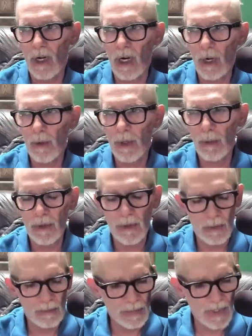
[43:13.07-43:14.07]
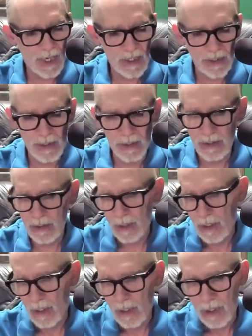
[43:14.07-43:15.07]
The Texas
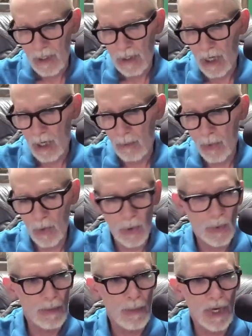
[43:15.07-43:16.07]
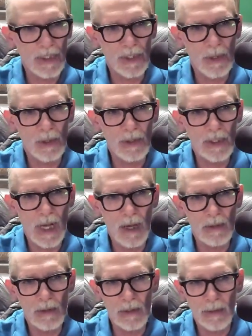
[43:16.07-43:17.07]
border with Mexico is
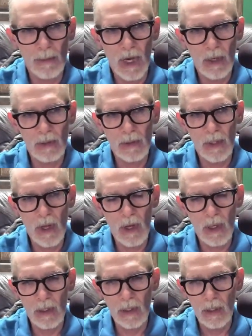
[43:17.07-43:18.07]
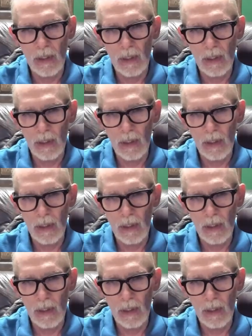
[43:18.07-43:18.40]
thousands of miles long.